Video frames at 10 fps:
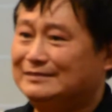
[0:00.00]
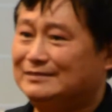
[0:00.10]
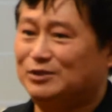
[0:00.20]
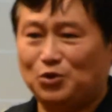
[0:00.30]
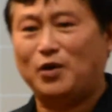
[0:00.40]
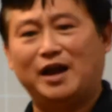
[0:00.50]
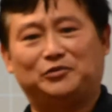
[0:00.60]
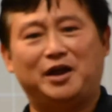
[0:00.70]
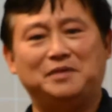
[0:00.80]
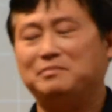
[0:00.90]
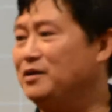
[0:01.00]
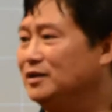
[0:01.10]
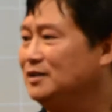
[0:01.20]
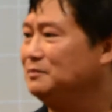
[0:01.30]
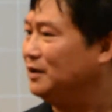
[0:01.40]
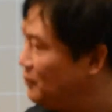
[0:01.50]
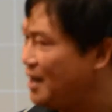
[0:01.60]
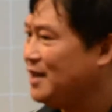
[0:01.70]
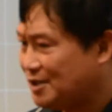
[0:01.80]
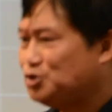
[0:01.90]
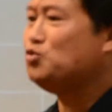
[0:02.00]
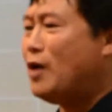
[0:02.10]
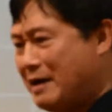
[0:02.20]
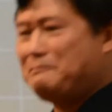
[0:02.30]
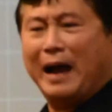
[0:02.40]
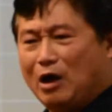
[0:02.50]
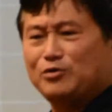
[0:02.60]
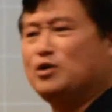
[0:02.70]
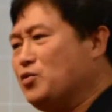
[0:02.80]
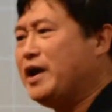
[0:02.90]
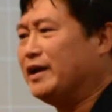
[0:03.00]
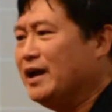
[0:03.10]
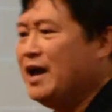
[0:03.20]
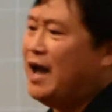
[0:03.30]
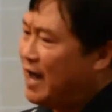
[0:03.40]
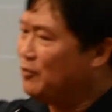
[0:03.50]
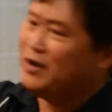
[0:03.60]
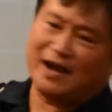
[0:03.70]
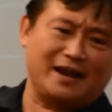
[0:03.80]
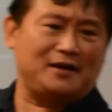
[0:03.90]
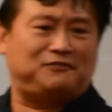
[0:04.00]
You don't want to create miracle, but let's do 1 pound a week. And we gotta